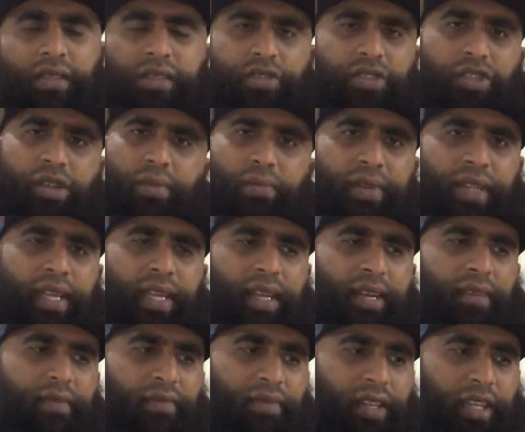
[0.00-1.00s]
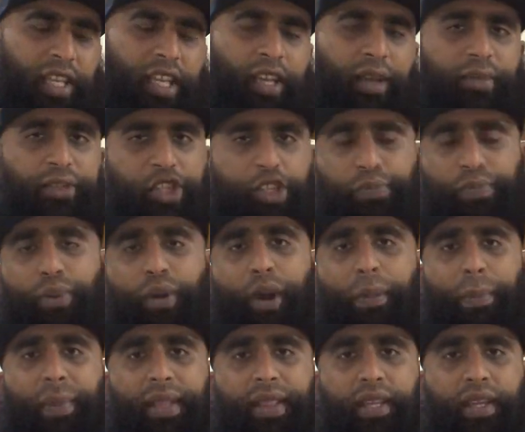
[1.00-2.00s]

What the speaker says: something you can just pop in